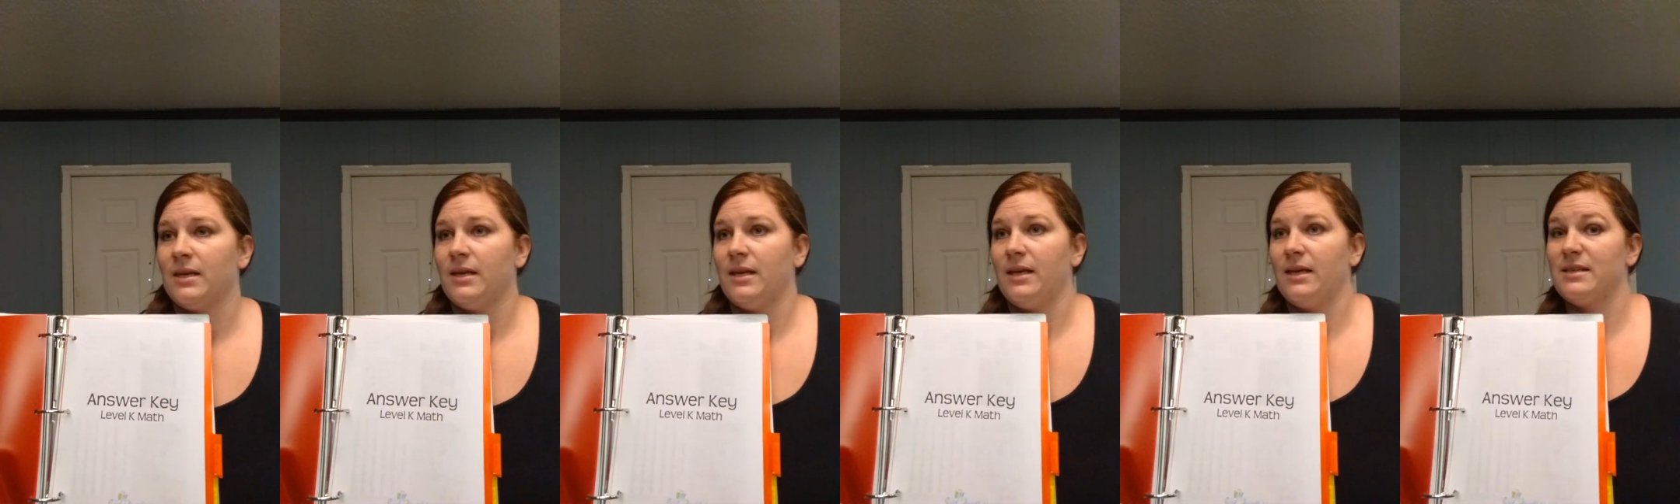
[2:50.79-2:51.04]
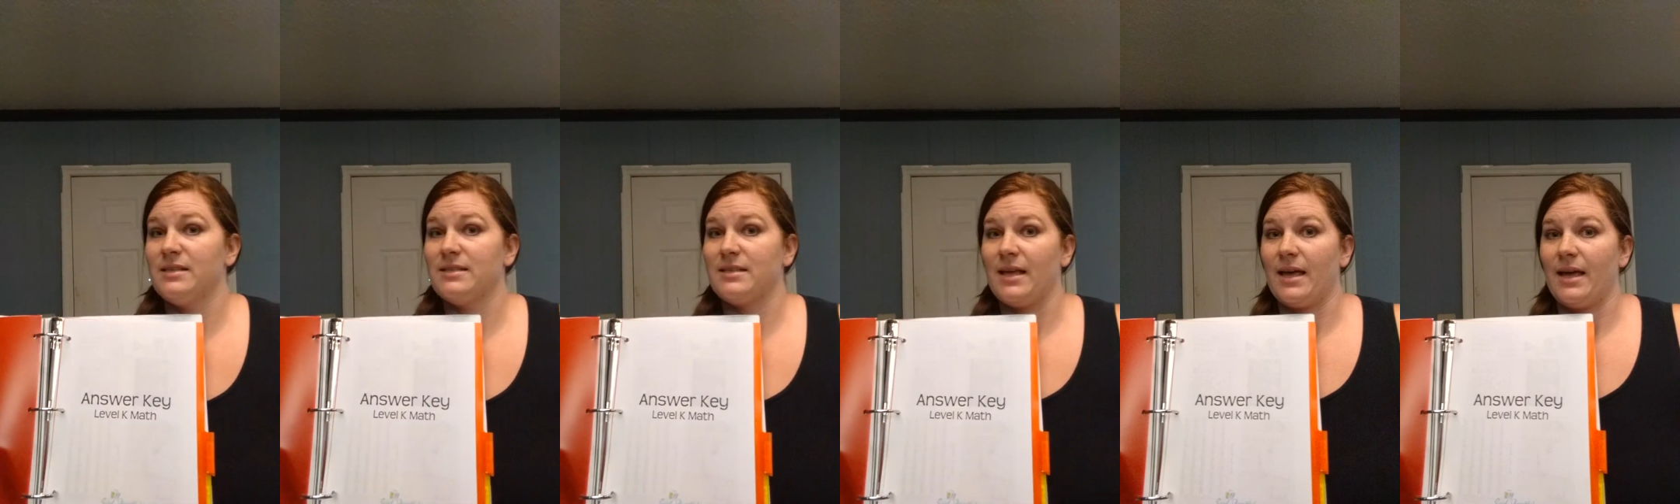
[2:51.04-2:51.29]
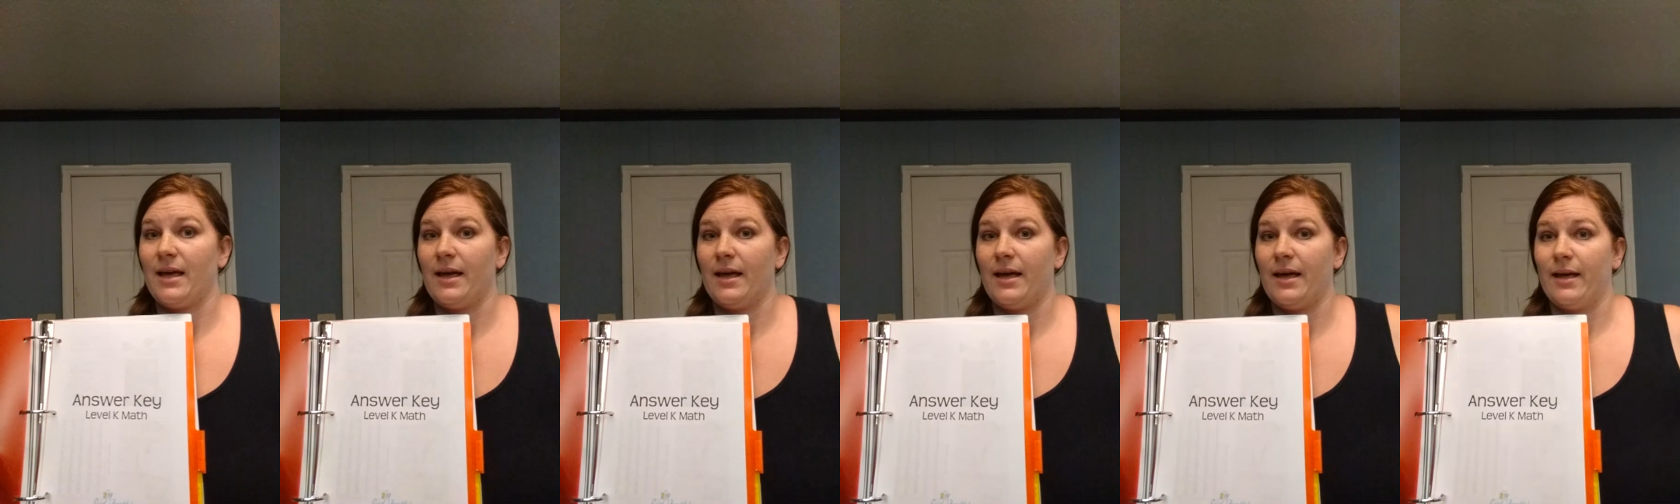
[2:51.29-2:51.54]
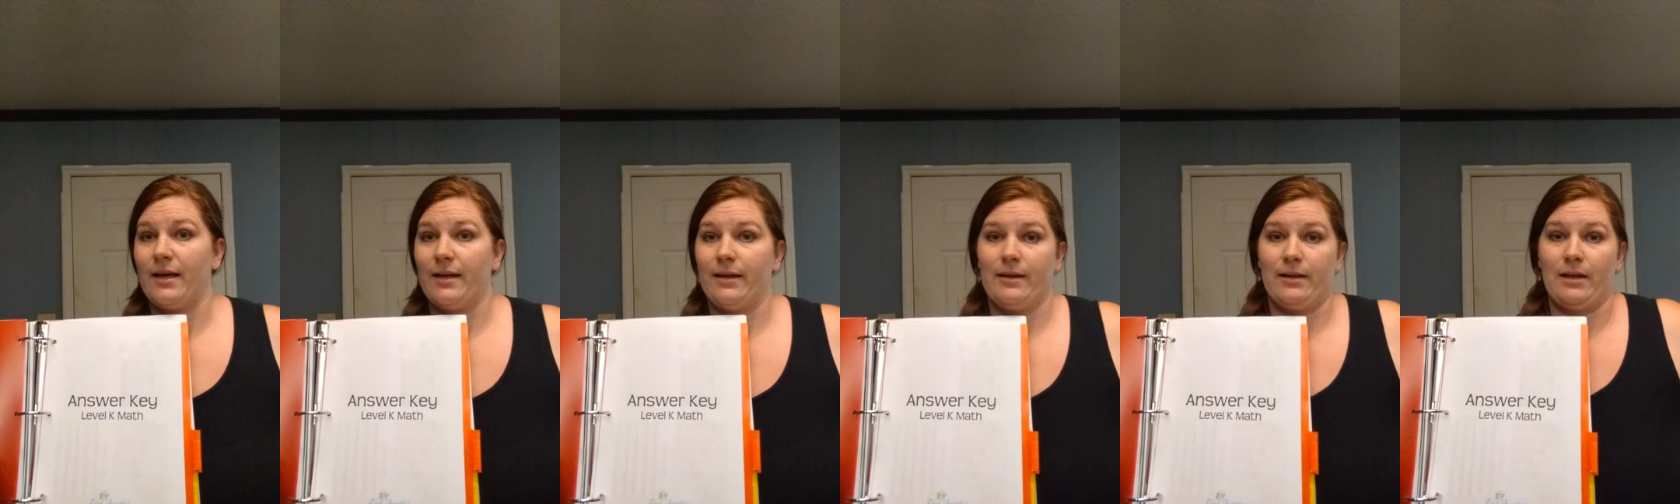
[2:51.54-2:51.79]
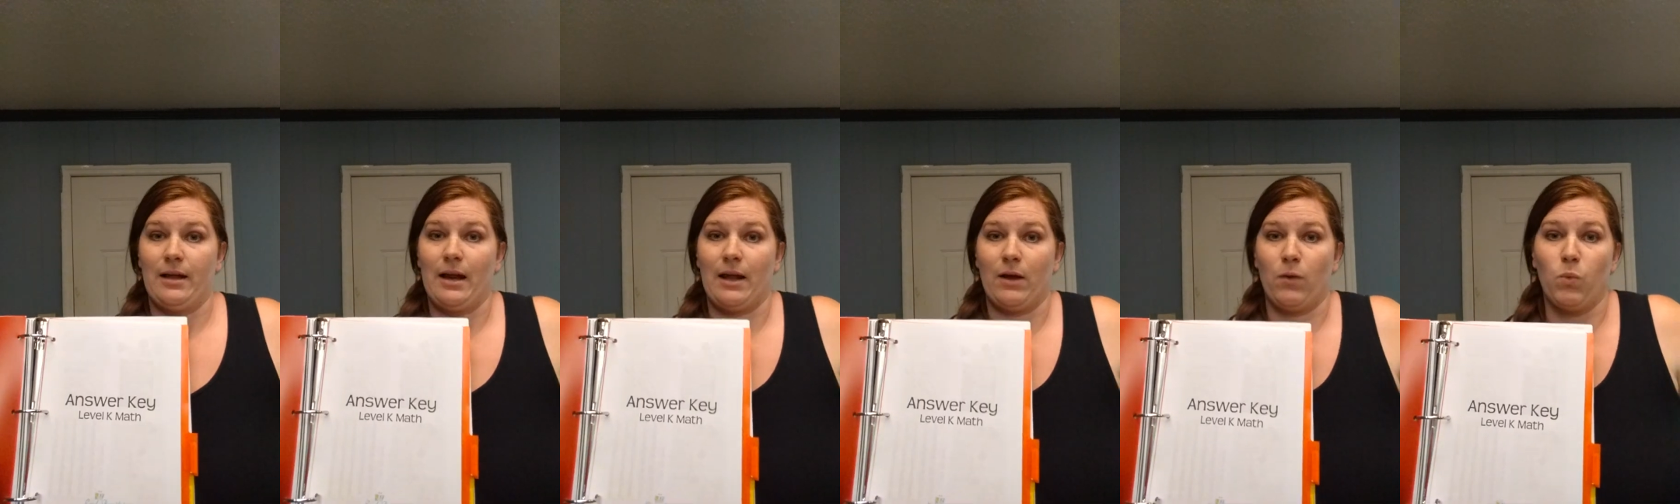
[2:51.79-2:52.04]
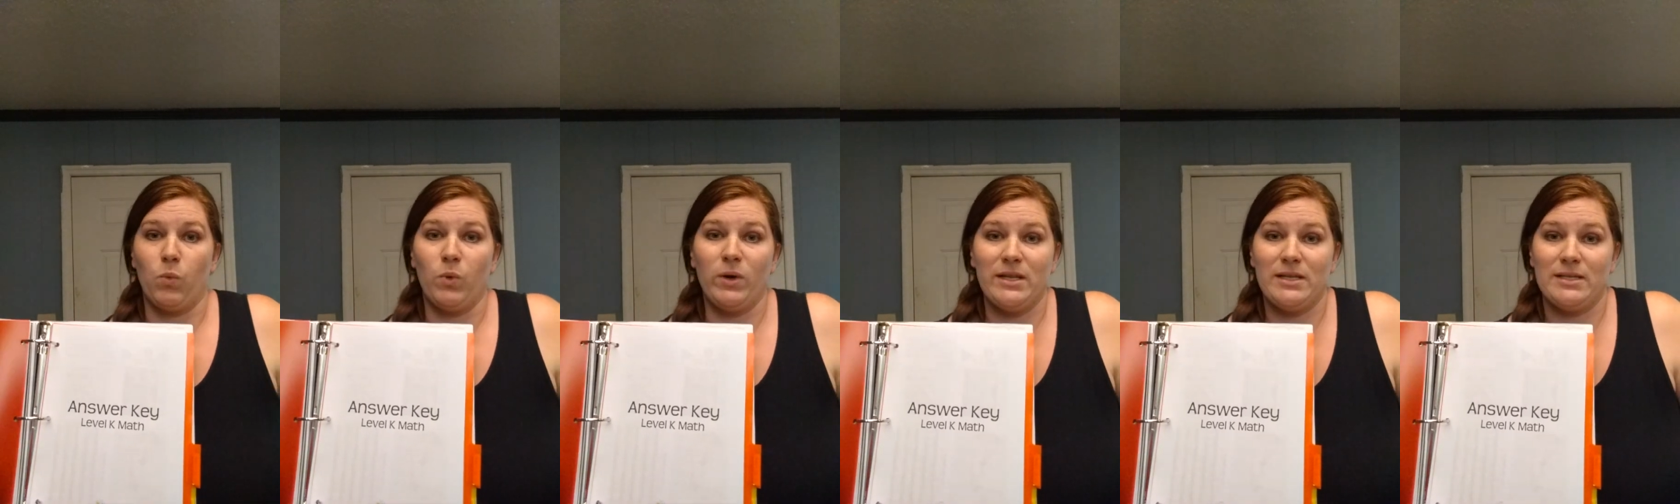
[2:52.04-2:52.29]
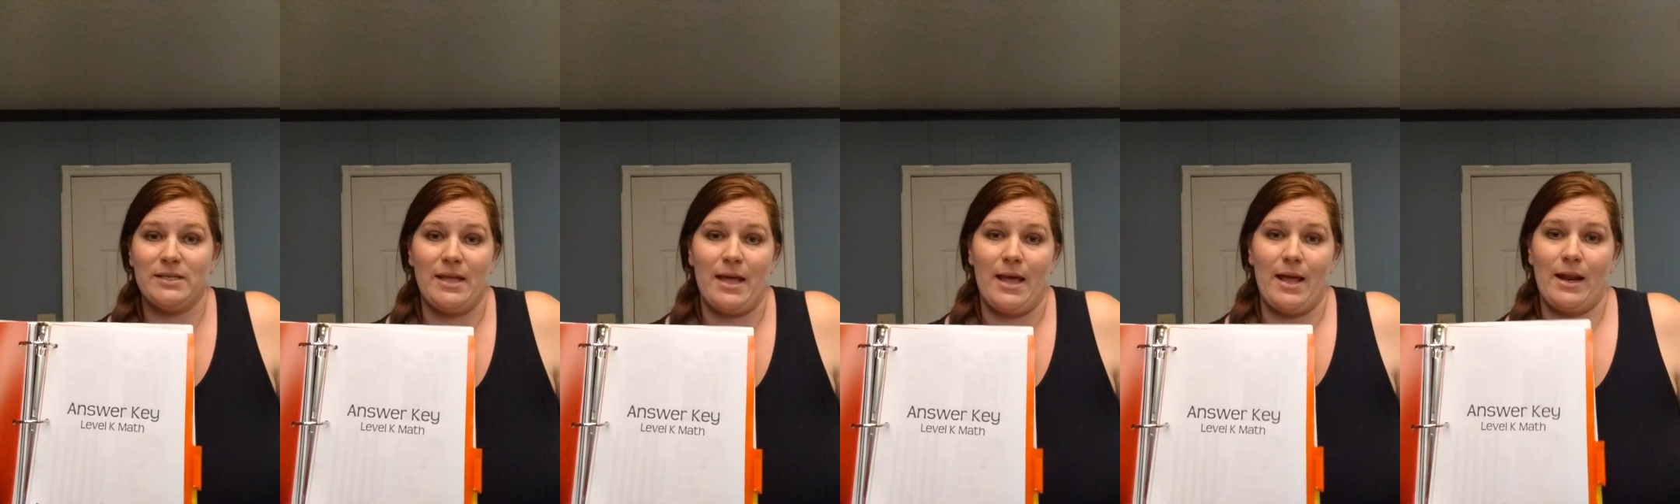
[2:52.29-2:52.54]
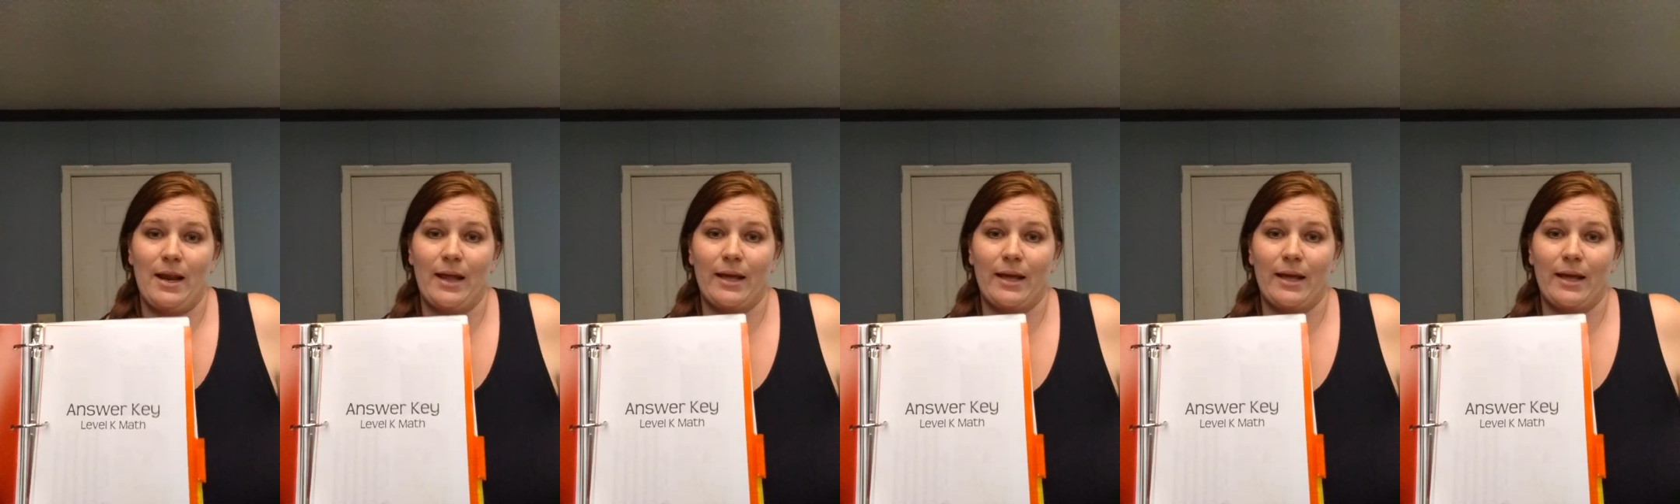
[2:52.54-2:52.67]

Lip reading: Is that, like, what is that?